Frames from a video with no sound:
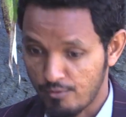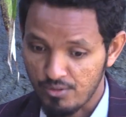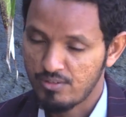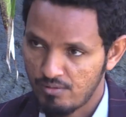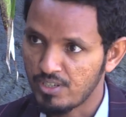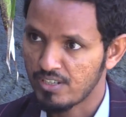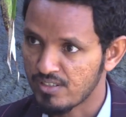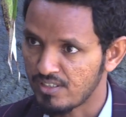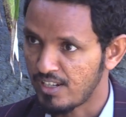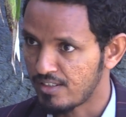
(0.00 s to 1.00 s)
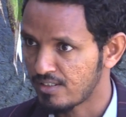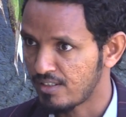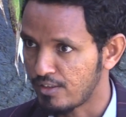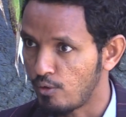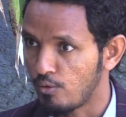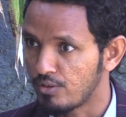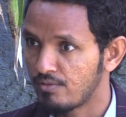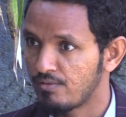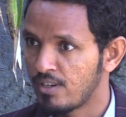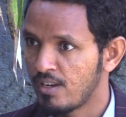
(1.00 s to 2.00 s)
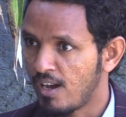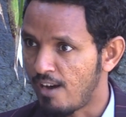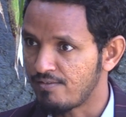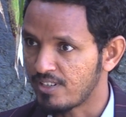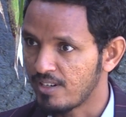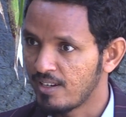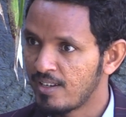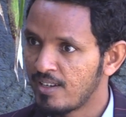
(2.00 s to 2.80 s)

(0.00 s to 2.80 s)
Of course, we can see that it's the Horn of Africa,